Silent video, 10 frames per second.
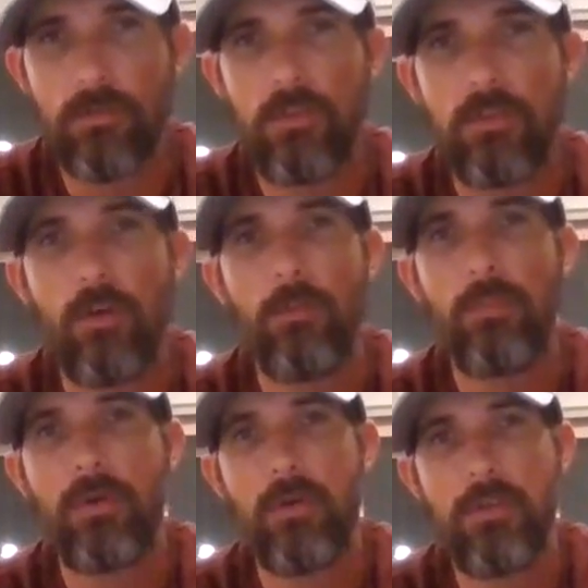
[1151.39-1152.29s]
So you go
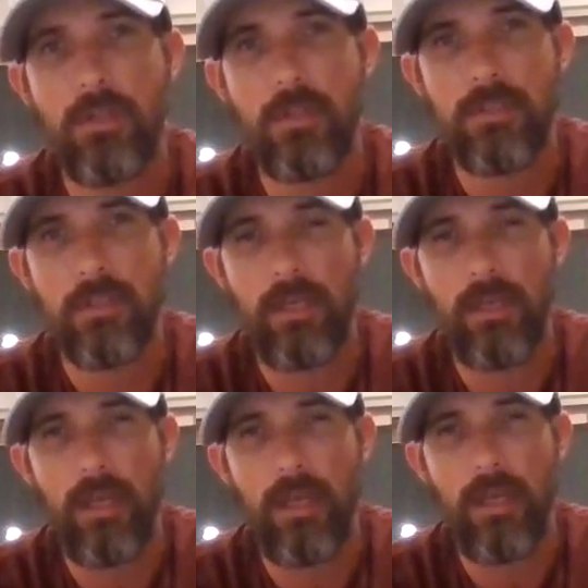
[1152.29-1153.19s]
purchase
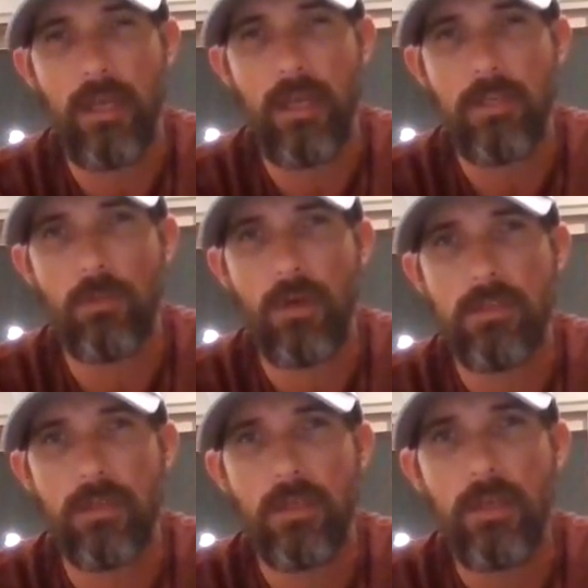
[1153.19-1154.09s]
an age
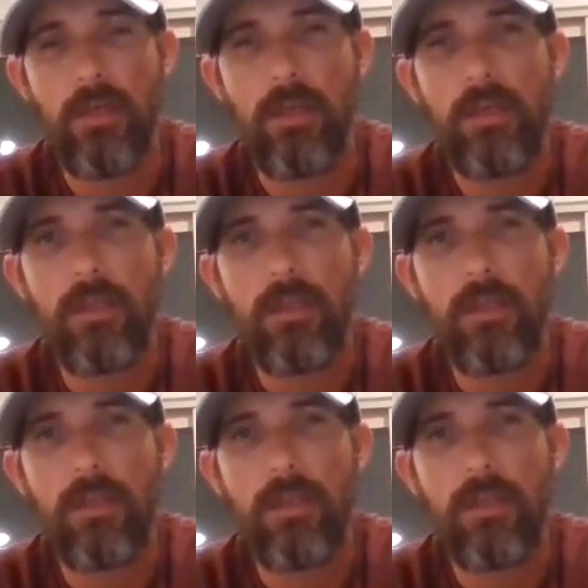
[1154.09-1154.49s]
corporation.